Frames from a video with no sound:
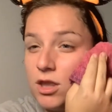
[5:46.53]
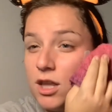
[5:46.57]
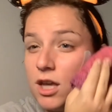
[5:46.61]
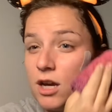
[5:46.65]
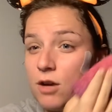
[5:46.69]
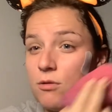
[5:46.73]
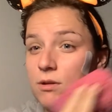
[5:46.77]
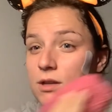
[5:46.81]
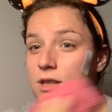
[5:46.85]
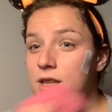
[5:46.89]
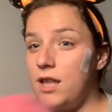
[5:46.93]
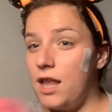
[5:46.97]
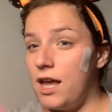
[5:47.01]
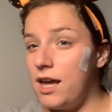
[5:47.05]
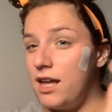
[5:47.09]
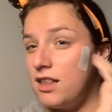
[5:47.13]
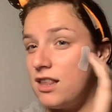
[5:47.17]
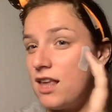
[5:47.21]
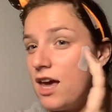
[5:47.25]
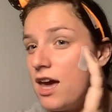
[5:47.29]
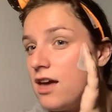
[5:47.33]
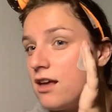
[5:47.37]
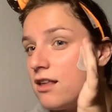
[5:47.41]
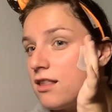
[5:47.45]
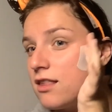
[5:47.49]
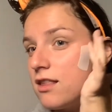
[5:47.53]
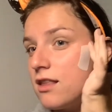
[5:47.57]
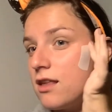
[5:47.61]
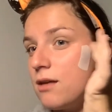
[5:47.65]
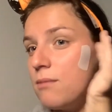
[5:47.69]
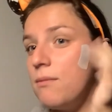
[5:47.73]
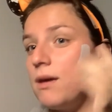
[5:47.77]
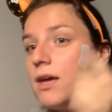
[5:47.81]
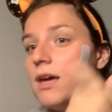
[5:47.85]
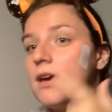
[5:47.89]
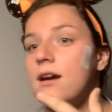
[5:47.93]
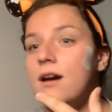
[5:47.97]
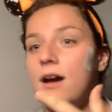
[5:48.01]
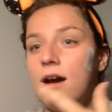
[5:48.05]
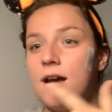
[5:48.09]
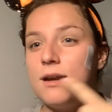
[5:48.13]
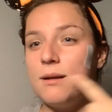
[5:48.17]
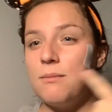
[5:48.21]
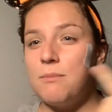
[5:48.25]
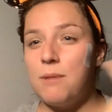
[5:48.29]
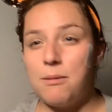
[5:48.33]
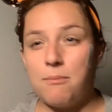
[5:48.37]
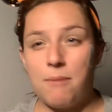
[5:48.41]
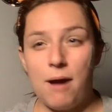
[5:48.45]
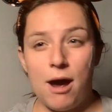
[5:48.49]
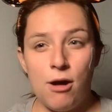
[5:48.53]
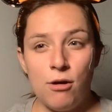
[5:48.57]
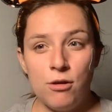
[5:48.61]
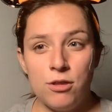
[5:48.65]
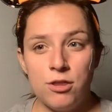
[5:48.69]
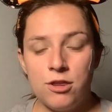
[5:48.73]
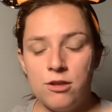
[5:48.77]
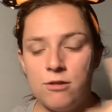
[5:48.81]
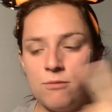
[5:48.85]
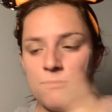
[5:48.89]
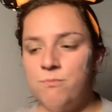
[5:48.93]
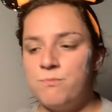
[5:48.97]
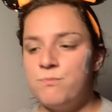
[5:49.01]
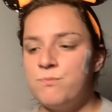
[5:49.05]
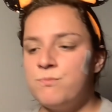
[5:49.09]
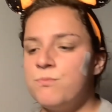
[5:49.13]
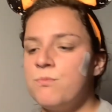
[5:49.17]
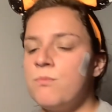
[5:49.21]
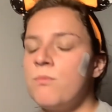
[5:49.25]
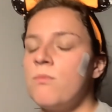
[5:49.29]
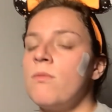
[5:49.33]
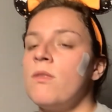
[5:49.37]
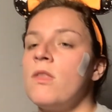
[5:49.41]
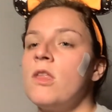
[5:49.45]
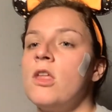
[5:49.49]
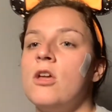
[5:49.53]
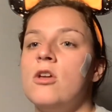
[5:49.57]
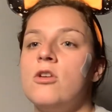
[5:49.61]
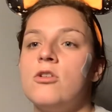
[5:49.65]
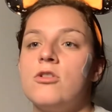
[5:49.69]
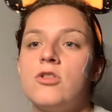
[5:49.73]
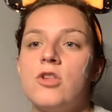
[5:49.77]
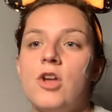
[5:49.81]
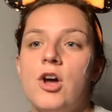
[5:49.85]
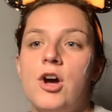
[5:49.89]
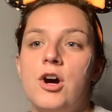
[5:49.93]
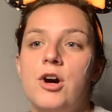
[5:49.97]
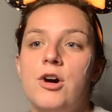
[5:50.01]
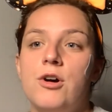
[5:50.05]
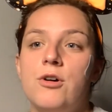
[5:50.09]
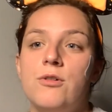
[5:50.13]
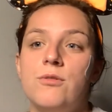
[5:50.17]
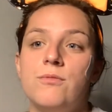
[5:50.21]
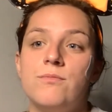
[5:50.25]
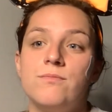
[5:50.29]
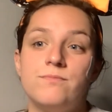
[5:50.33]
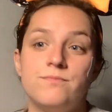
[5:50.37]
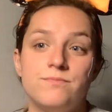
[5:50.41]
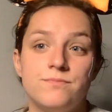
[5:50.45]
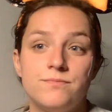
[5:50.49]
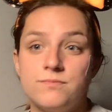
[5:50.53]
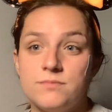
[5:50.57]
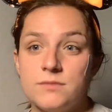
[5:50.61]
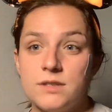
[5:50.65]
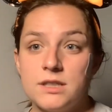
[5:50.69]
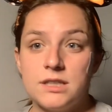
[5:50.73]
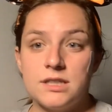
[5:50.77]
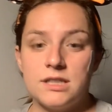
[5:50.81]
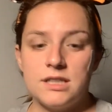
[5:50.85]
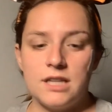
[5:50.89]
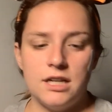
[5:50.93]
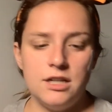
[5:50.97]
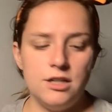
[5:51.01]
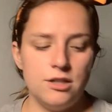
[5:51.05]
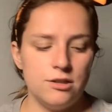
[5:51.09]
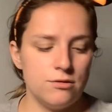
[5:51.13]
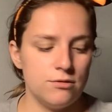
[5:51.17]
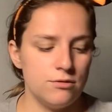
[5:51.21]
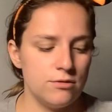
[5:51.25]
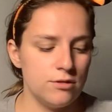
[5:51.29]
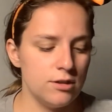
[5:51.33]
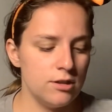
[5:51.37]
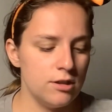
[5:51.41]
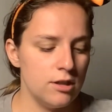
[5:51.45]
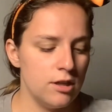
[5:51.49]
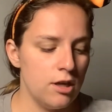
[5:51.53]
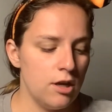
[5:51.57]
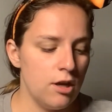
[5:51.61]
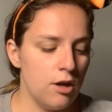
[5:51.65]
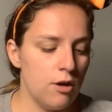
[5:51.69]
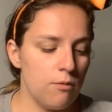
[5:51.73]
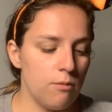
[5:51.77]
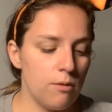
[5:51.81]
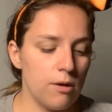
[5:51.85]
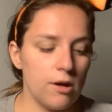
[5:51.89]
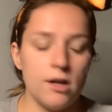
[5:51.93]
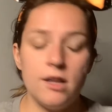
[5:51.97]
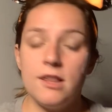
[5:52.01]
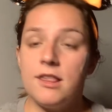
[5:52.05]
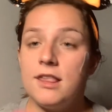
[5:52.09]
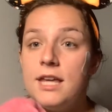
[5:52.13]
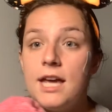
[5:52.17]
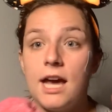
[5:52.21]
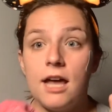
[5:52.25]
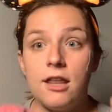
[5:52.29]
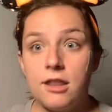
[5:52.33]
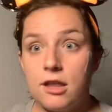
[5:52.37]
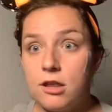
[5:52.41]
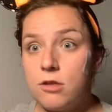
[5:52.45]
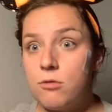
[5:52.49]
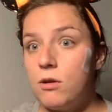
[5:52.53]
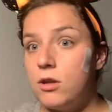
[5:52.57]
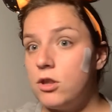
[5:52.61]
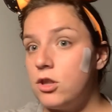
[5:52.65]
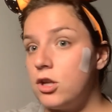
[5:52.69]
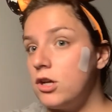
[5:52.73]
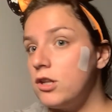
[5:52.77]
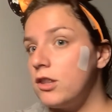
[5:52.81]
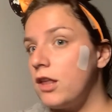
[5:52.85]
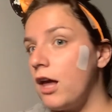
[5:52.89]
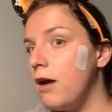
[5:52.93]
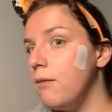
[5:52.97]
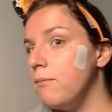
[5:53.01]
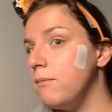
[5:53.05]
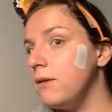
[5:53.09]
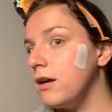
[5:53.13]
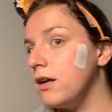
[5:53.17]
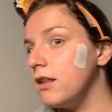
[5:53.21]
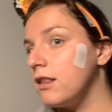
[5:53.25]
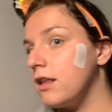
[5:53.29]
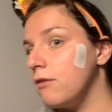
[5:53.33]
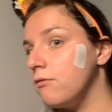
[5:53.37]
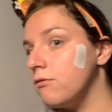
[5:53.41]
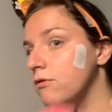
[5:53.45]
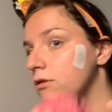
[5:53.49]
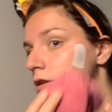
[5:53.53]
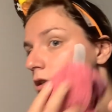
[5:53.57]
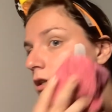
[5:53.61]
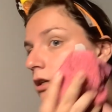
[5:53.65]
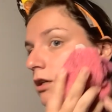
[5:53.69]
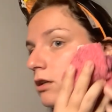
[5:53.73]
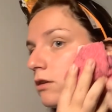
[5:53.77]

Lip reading: And you kind of just press it on with hot or warmish, coldish water. Any kind of water really works.